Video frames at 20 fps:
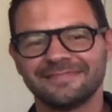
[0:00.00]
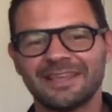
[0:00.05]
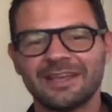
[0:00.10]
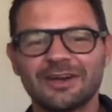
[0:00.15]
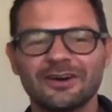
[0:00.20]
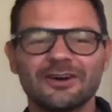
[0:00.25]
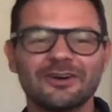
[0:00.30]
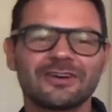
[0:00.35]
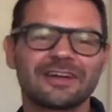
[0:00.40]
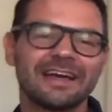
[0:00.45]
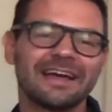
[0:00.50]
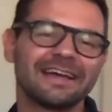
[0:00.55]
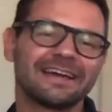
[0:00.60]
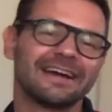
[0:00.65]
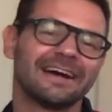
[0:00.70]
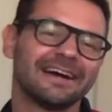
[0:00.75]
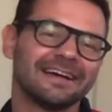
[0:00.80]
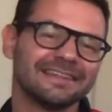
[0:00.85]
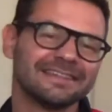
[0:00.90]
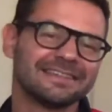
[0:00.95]
Okay,
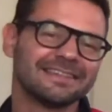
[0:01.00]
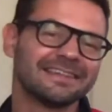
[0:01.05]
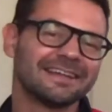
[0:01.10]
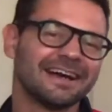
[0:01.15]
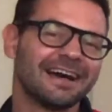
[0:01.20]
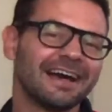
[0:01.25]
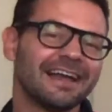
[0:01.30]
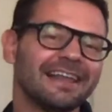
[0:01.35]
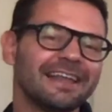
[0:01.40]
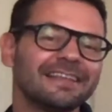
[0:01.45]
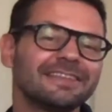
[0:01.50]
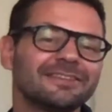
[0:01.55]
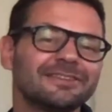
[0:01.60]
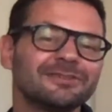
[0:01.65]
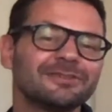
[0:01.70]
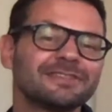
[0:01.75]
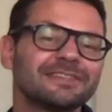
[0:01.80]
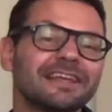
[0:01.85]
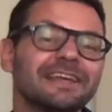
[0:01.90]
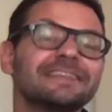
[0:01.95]
guys, I let you
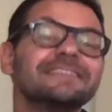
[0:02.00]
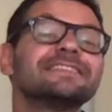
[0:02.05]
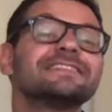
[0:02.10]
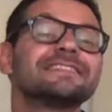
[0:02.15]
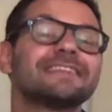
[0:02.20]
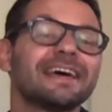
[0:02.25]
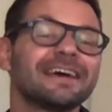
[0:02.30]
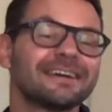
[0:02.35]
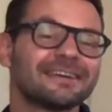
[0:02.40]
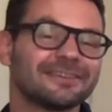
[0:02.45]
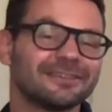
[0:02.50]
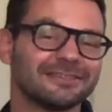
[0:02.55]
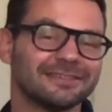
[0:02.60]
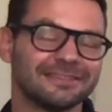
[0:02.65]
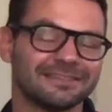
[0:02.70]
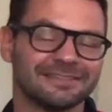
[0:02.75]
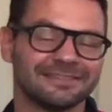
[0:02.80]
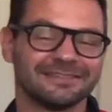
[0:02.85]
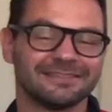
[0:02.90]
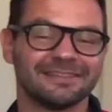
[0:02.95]
stay in second.
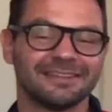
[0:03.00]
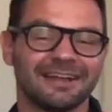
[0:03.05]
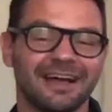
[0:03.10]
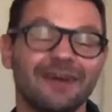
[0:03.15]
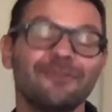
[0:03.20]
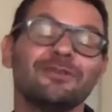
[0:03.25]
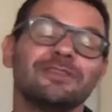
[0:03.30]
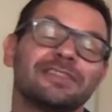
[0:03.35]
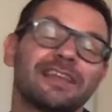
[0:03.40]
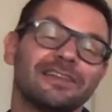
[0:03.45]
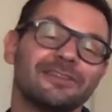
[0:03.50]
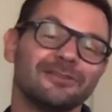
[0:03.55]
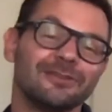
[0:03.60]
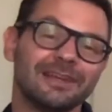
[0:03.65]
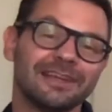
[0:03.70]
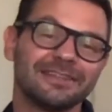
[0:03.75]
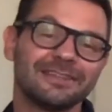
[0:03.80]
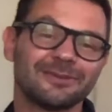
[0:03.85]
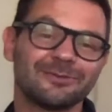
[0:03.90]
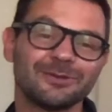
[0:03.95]
I will tell you
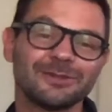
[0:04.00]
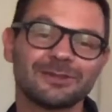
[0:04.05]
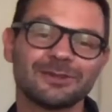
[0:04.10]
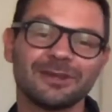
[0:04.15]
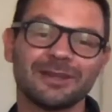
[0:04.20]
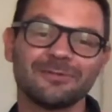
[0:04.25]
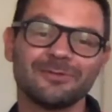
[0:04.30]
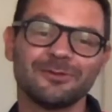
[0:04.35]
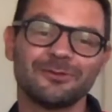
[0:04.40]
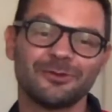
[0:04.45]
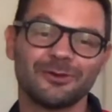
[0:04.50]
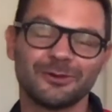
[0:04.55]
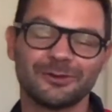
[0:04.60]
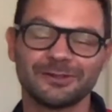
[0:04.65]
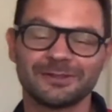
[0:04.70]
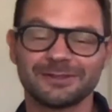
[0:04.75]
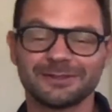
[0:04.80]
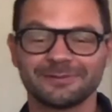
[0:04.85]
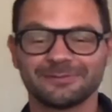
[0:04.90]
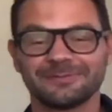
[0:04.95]
later who's gonna be
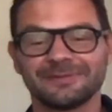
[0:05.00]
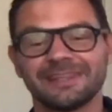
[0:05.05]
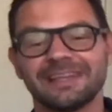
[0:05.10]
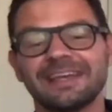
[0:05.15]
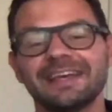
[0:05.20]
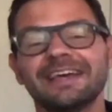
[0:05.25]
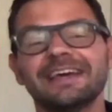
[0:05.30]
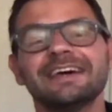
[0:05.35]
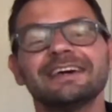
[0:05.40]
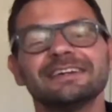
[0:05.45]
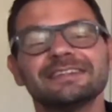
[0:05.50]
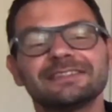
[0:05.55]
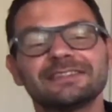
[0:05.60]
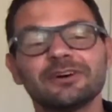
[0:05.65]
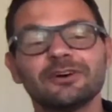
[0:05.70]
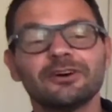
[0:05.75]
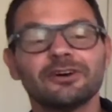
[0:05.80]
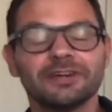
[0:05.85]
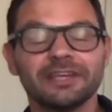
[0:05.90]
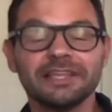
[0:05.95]
first.
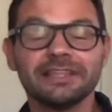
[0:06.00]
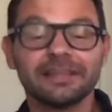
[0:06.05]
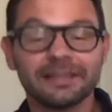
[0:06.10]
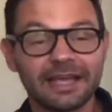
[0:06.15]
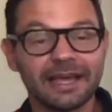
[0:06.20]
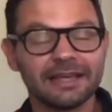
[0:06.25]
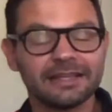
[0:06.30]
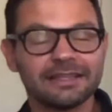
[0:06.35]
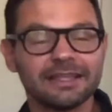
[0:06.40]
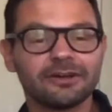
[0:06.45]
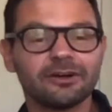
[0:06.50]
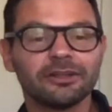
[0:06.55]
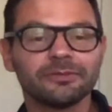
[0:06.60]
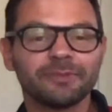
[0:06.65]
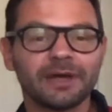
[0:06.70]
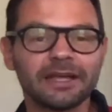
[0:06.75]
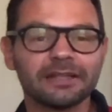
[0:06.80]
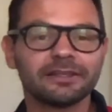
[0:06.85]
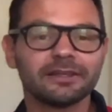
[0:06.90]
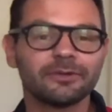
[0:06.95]
So Inter, yeah, they got
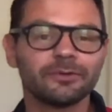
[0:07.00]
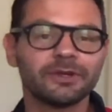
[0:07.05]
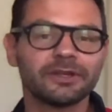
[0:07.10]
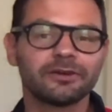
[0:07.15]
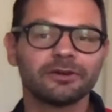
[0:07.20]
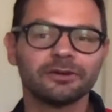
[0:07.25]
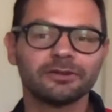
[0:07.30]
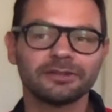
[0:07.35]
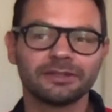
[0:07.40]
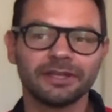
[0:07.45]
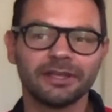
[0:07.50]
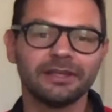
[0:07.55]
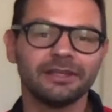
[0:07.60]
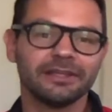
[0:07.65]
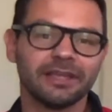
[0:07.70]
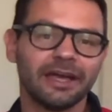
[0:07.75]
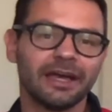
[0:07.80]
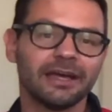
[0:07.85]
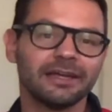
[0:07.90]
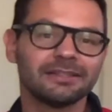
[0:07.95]
better with Conte.
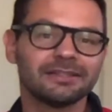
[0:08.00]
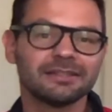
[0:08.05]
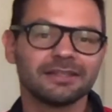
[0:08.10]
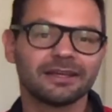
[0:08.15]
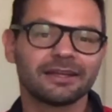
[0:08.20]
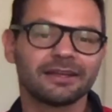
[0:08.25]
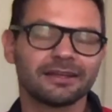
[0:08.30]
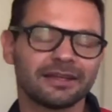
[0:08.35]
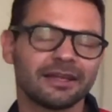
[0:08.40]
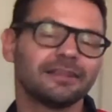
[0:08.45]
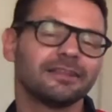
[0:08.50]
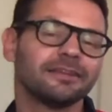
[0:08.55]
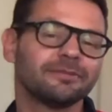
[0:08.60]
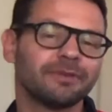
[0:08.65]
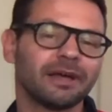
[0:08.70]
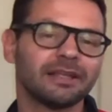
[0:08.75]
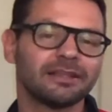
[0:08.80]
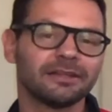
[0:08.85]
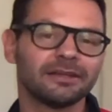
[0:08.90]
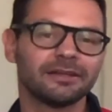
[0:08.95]
Yes, they can getting
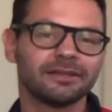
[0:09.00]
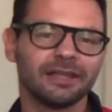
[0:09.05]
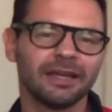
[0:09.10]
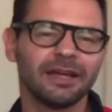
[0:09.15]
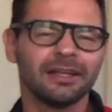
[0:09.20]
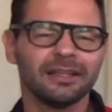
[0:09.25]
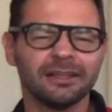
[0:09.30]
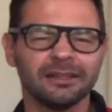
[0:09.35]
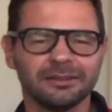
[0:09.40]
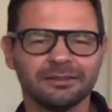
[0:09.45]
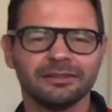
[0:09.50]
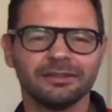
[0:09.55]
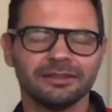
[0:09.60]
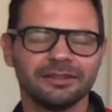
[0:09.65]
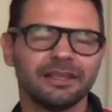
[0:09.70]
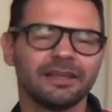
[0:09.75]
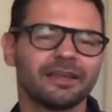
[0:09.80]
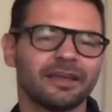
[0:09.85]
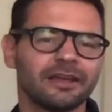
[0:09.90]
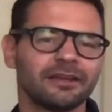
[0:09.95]
better. Yeah,
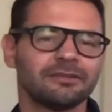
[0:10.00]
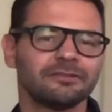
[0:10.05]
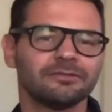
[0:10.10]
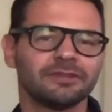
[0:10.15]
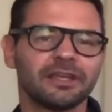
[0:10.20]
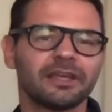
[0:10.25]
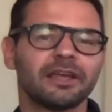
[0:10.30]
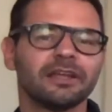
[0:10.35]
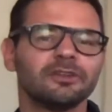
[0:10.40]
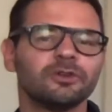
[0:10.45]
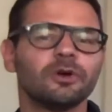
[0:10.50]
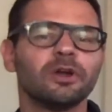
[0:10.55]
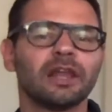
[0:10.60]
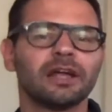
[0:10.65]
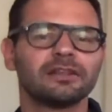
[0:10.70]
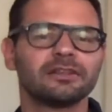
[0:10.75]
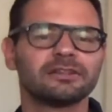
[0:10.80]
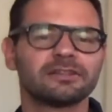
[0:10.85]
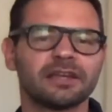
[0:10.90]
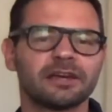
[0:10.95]
they can do
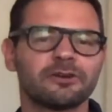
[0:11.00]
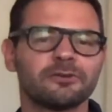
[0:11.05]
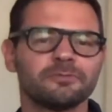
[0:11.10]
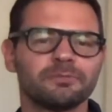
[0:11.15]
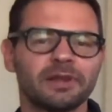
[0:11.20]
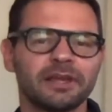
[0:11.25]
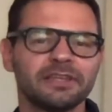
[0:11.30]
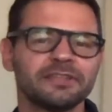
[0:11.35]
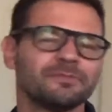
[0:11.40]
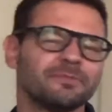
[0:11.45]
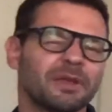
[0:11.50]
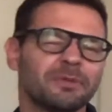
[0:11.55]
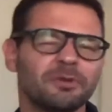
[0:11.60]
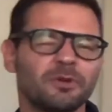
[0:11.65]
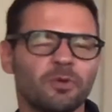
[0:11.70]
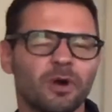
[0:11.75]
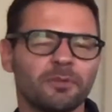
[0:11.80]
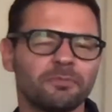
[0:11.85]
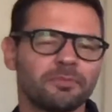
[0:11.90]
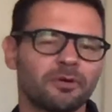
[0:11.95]
another second place, maybe
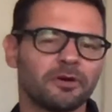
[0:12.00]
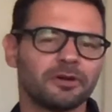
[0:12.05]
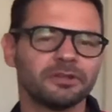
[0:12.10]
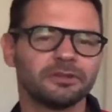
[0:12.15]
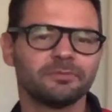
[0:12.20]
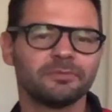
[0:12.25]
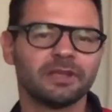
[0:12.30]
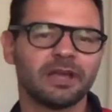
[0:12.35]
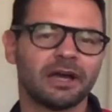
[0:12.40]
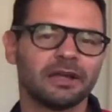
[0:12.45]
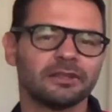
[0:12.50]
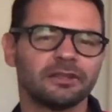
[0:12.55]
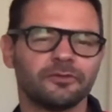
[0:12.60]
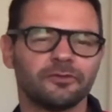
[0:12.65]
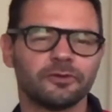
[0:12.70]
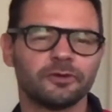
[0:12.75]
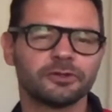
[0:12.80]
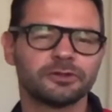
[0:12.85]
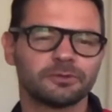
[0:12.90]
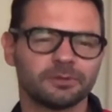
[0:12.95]
1 point behind the
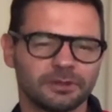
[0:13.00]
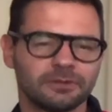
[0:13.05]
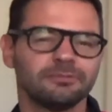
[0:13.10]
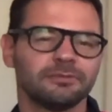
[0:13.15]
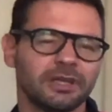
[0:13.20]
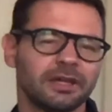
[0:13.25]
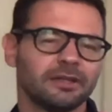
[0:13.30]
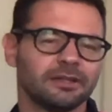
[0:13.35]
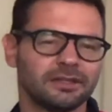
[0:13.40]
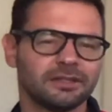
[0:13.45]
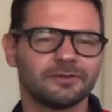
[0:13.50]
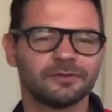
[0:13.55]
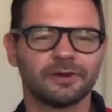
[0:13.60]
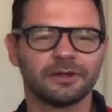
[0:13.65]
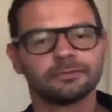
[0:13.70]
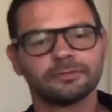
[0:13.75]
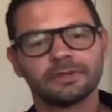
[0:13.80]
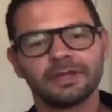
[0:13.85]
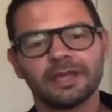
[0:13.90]
first one. Yeah, that's fine.